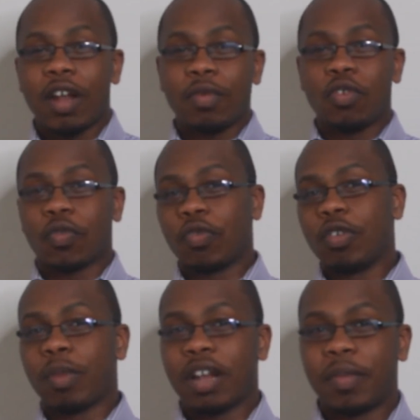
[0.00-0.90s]
I know North
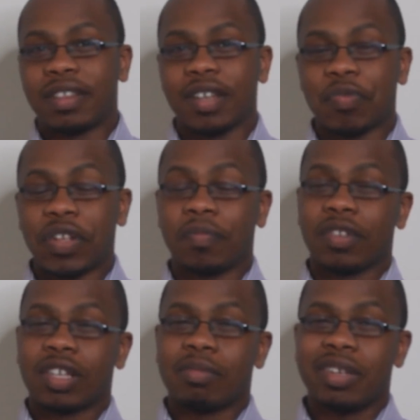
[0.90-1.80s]
Korea might have been something,
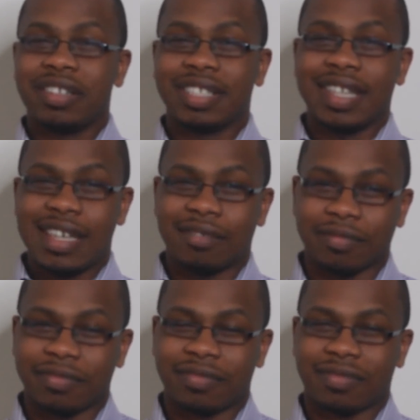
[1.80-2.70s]
but here's the thing.
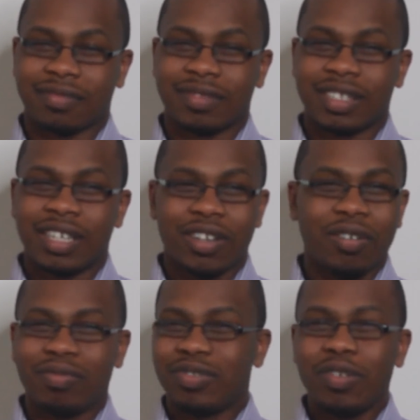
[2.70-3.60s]

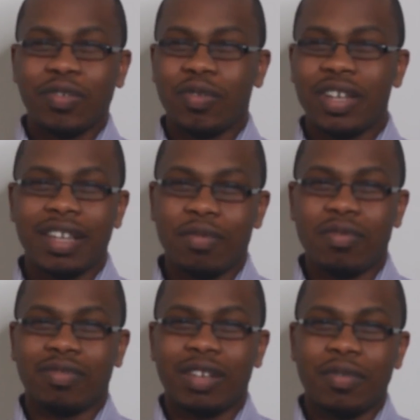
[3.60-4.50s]
North Korea, they
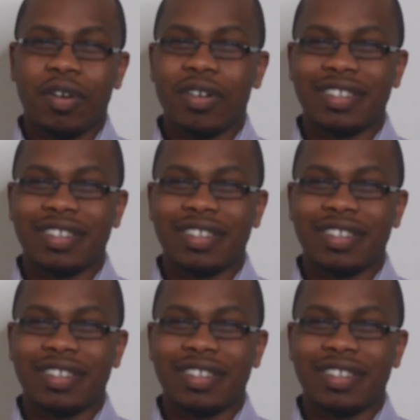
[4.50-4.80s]
won't, they won't